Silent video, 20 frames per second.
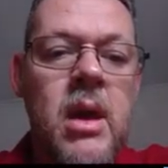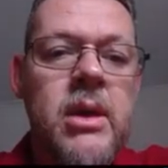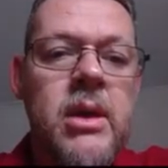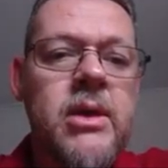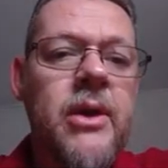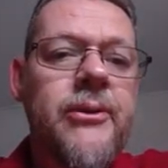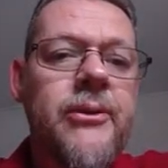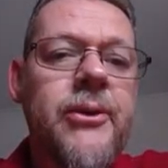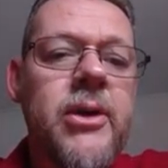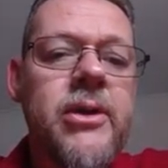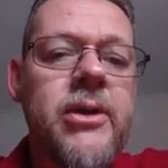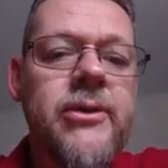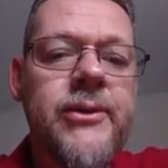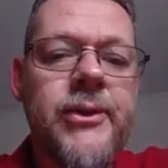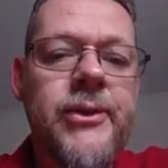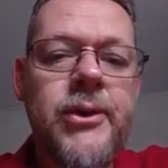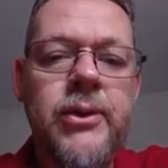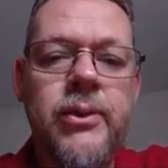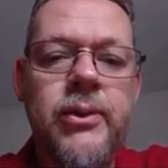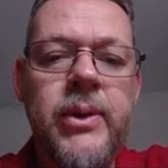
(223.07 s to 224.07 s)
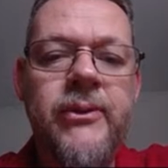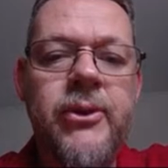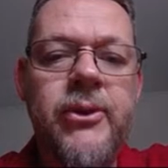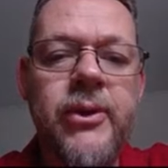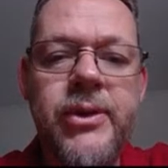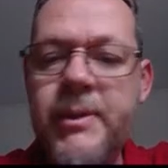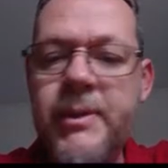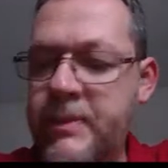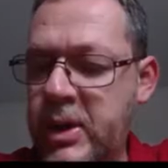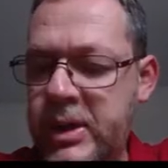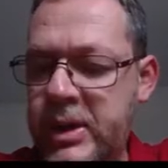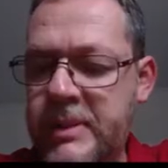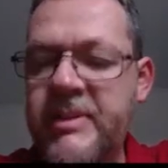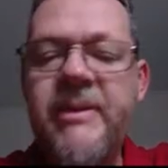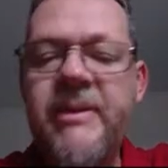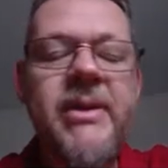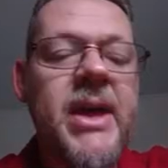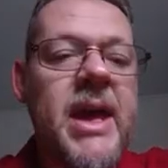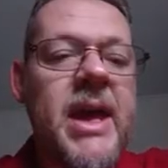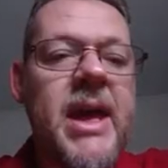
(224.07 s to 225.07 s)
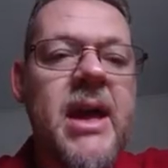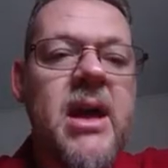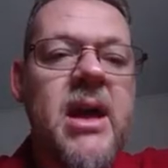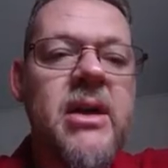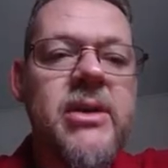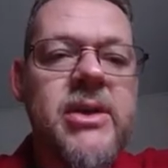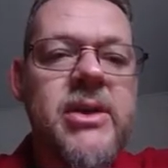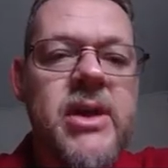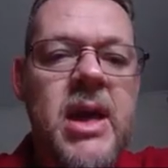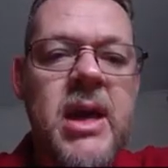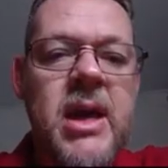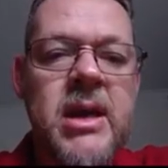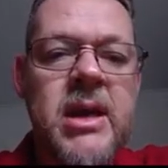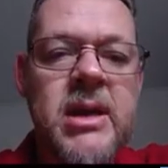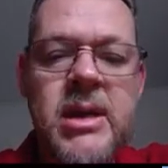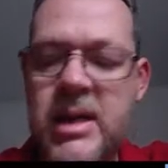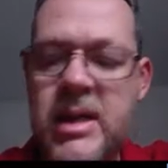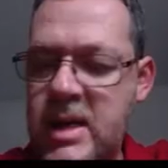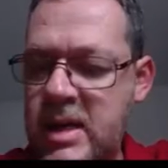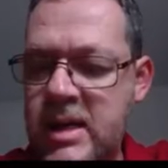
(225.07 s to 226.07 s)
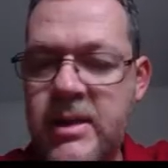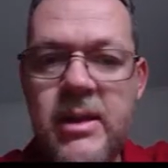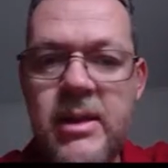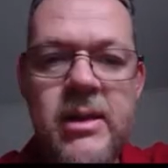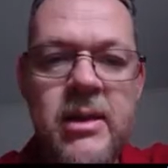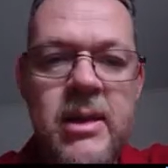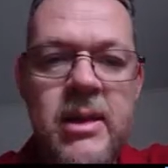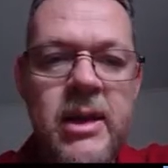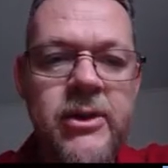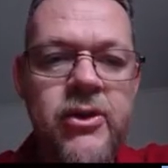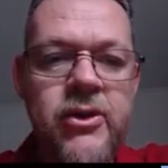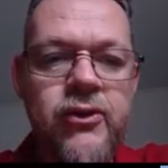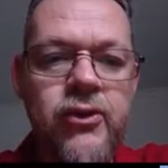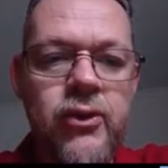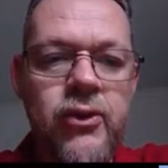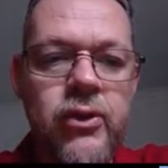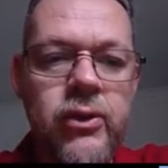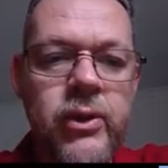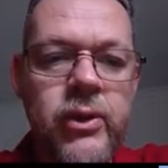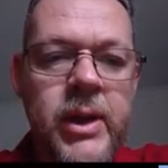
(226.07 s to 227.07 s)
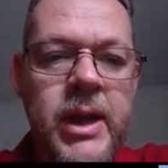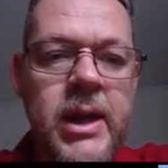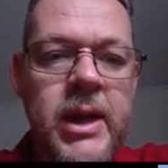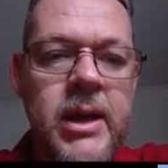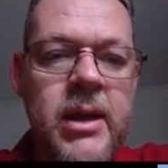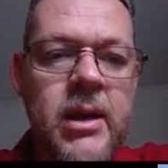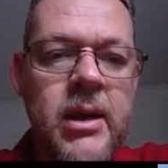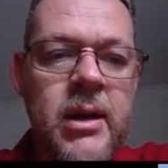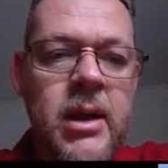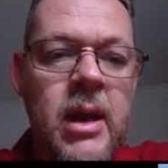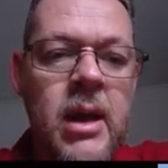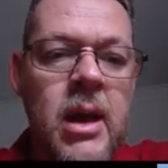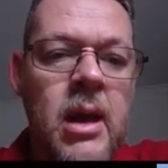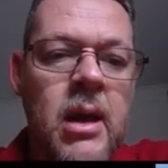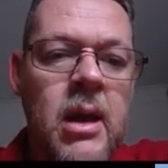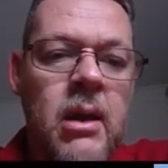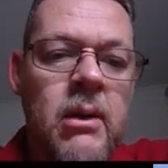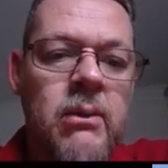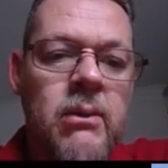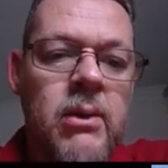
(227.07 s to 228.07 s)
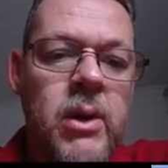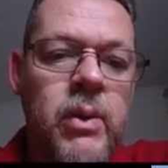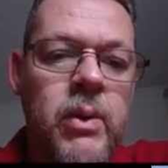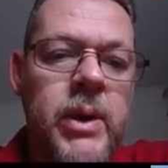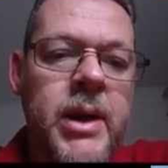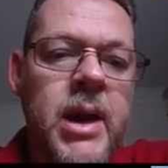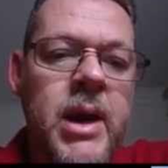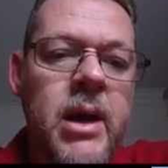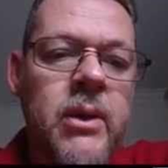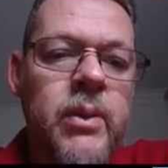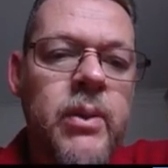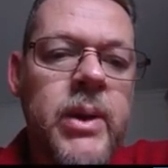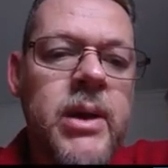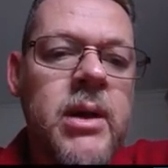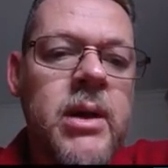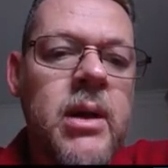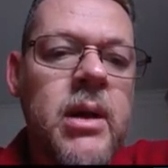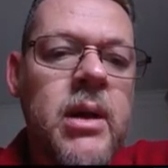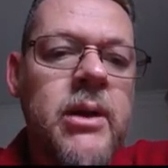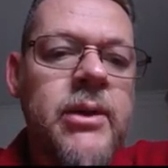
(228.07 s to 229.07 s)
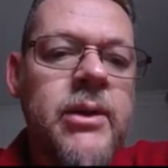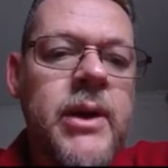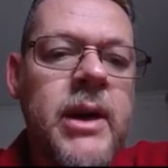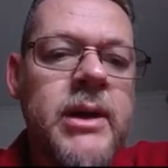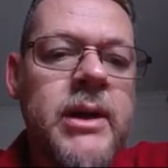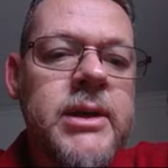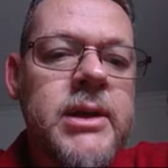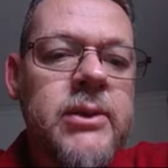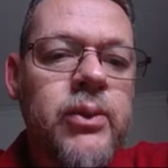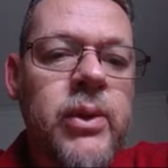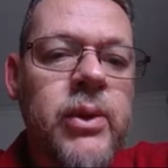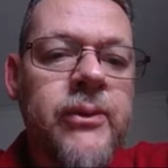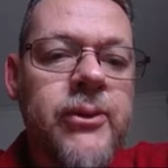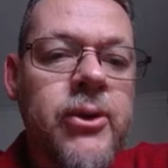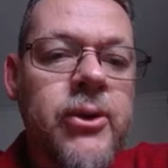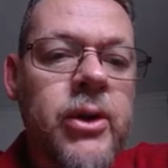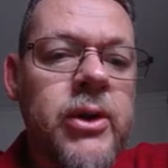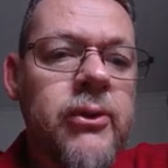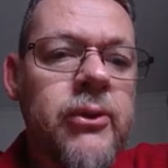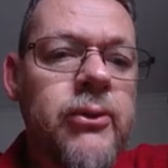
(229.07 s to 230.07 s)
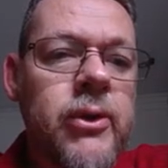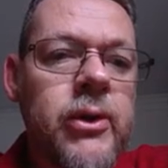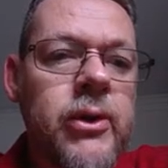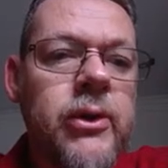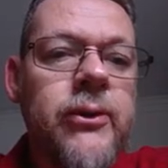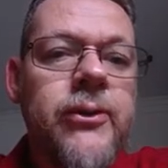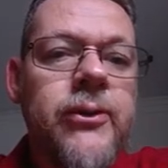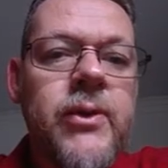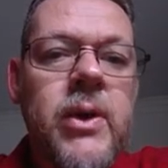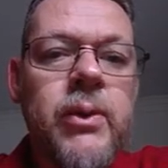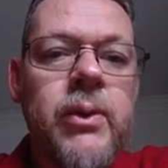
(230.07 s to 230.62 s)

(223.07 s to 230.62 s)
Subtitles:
So first of all, we've got the bottom of the house, and let's draw in what we know. We know that we've got a roof.